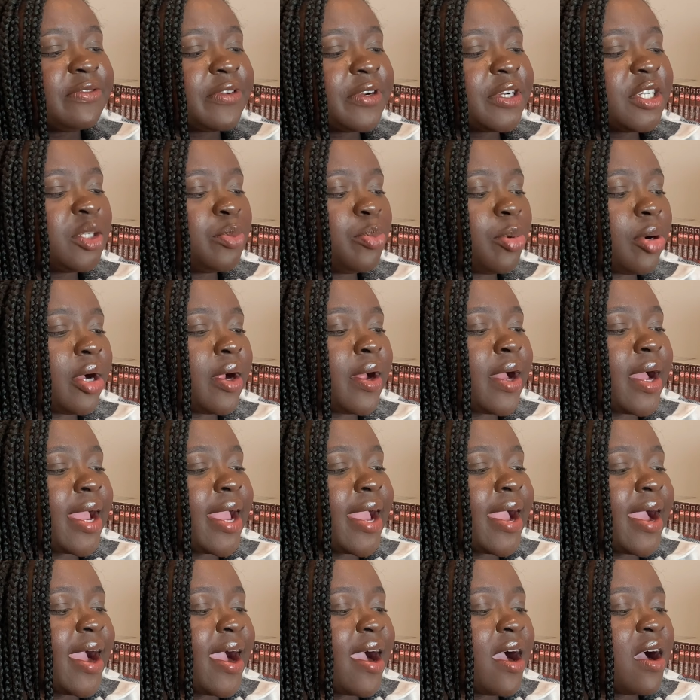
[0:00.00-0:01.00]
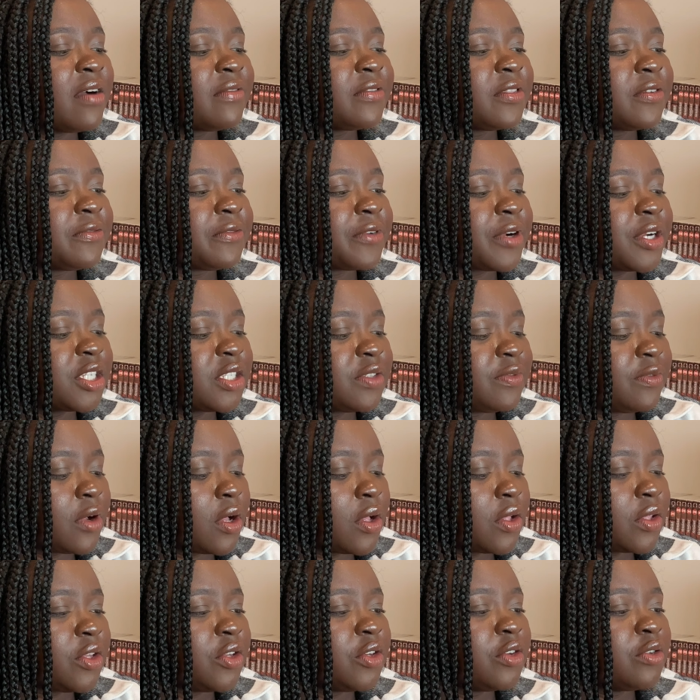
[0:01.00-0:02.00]
first part, I have the first
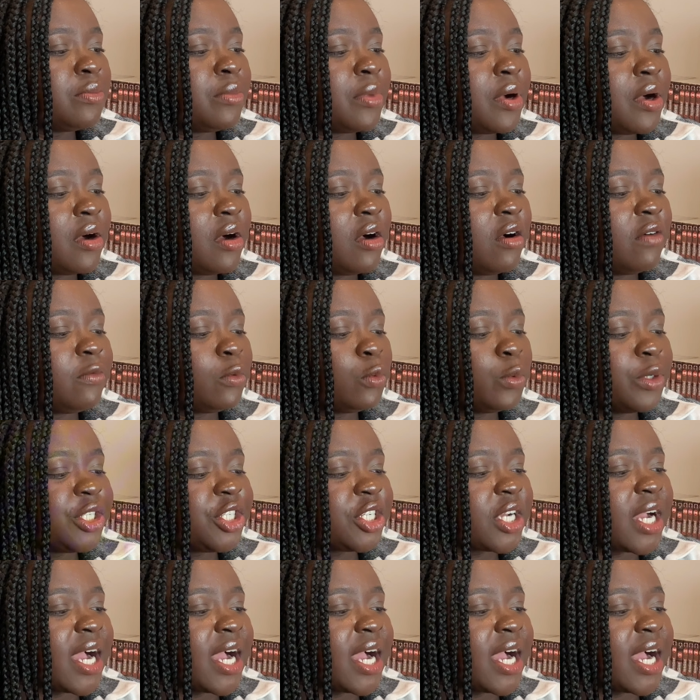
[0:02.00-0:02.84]
volume of Witch